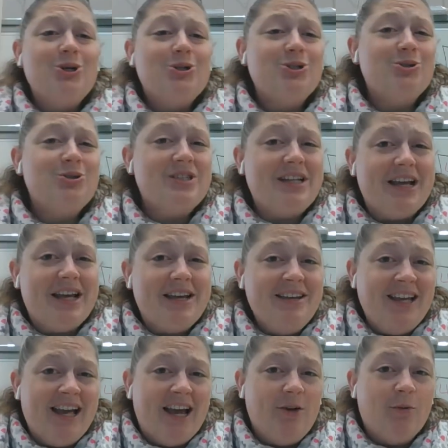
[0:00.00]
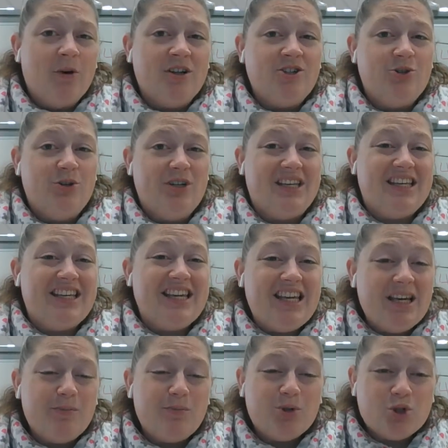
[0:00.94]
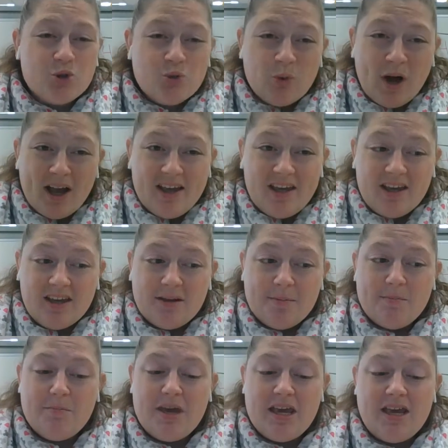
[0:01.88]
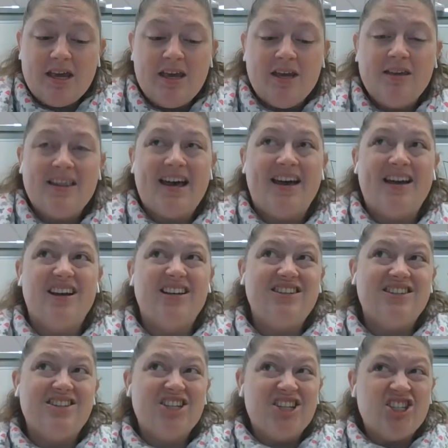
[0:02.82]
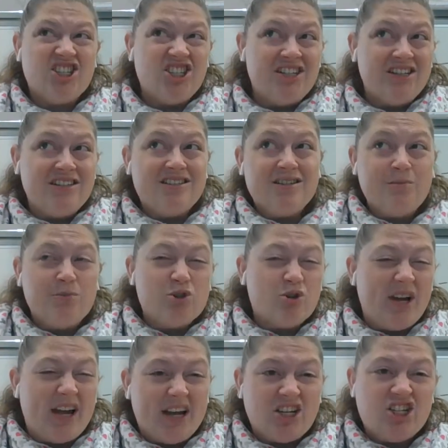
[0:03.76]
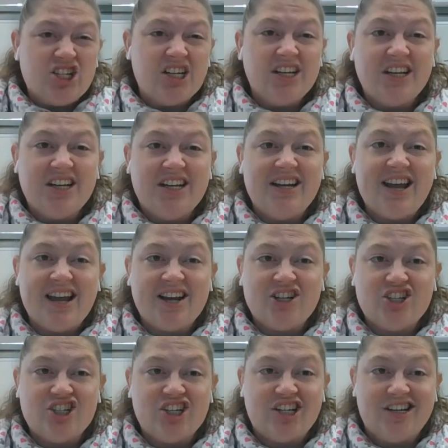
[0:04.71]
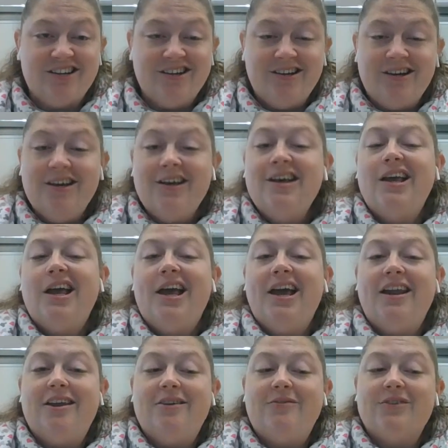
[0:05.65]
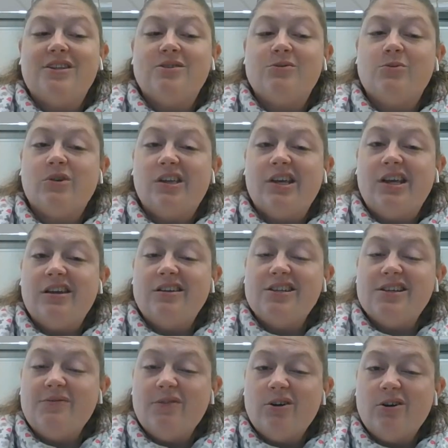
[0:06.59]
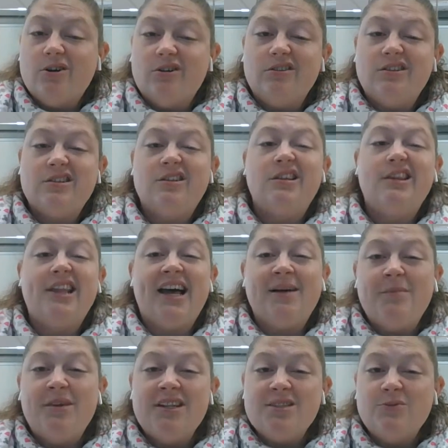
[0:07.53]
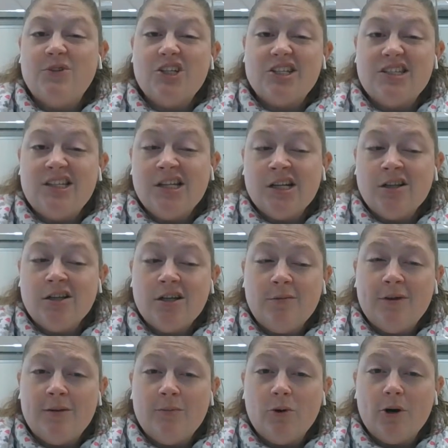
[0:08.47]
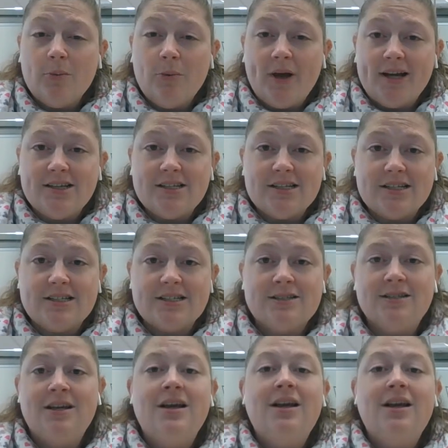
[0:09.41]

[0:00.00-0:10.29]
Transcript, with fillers: So today, I want you to keep trying making that addition and subtraction connection and if it's really difficult, that means we just need a little bit more practice.